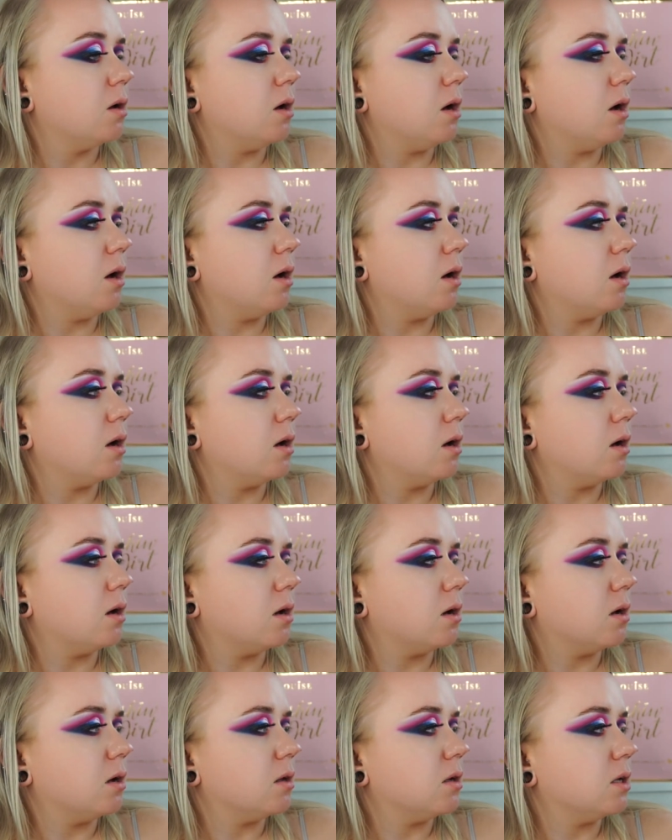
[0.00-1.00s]

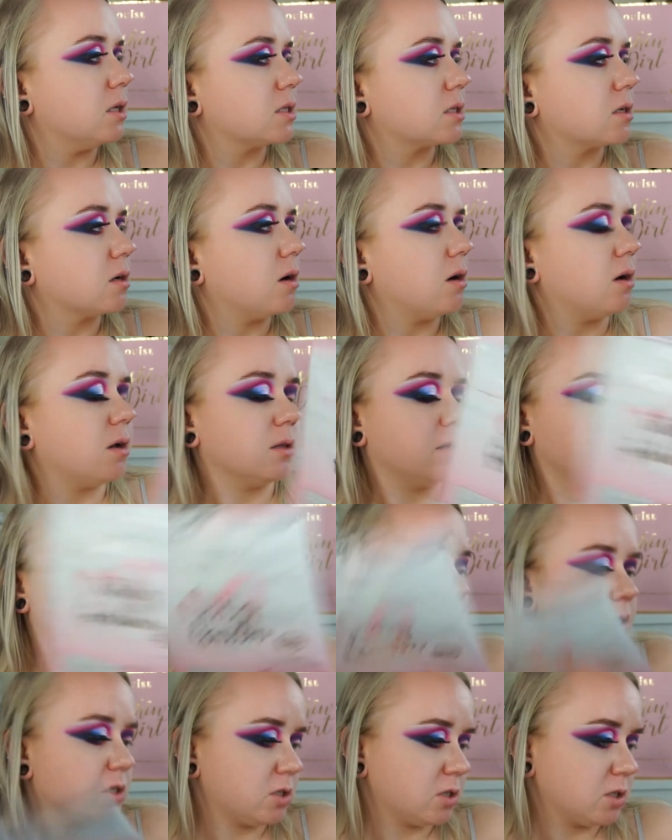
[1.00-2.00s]
and it's called
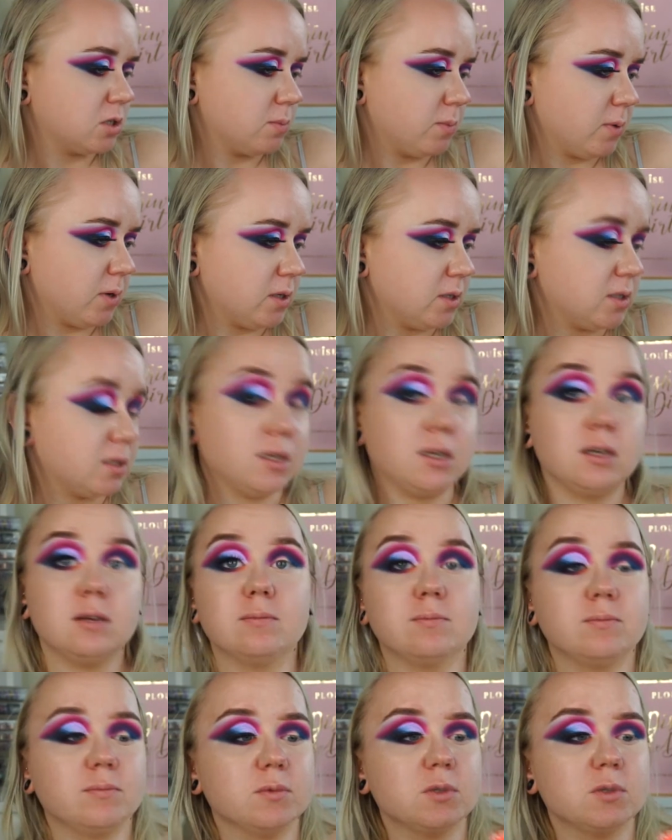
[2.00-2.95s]
Extra Spicy.